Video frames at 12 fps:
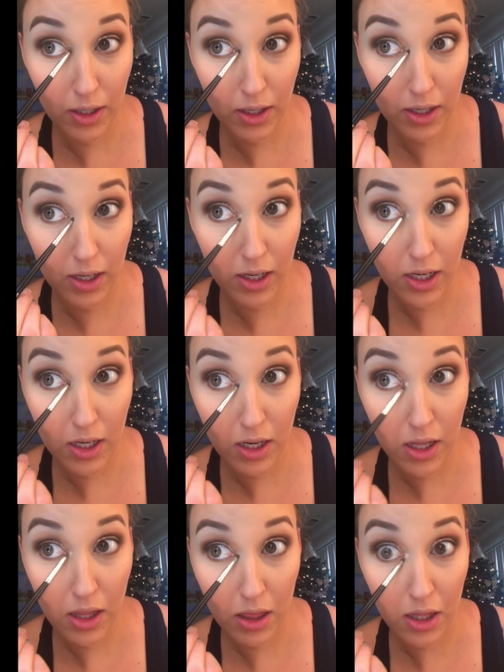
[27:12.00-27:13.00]
it
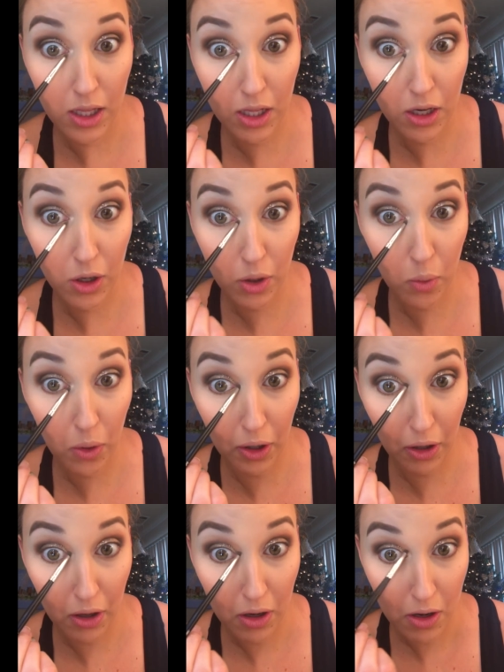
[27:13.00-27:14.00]
in the inner
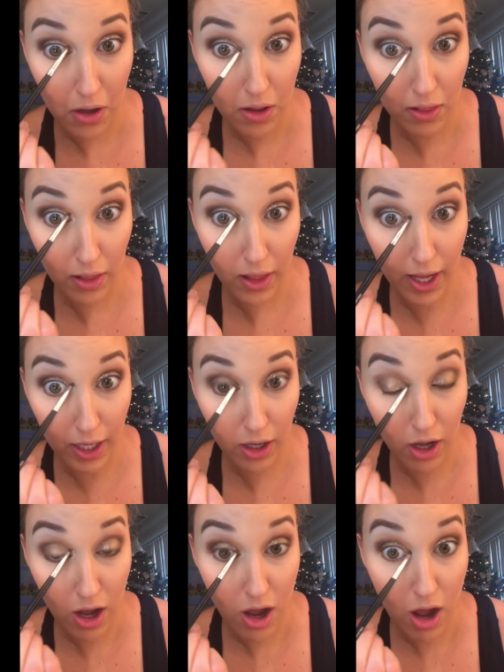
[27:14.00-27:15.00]
corner. Like,